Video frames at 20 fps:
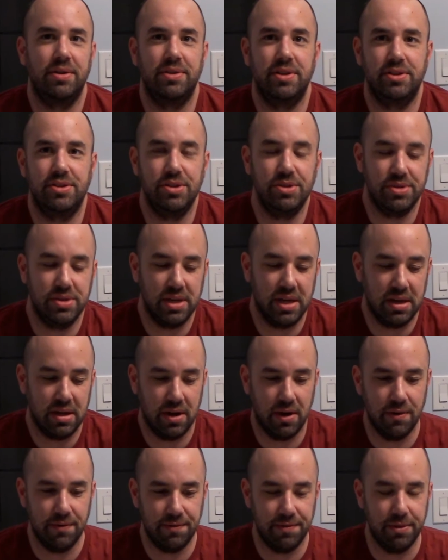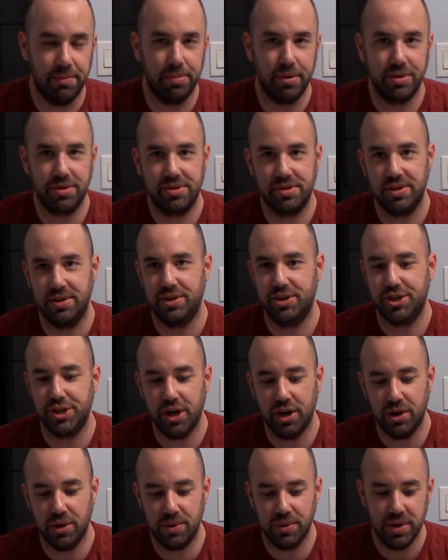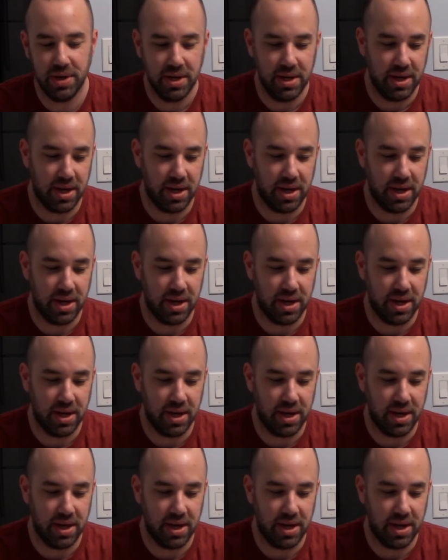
that's using it of the books and the show,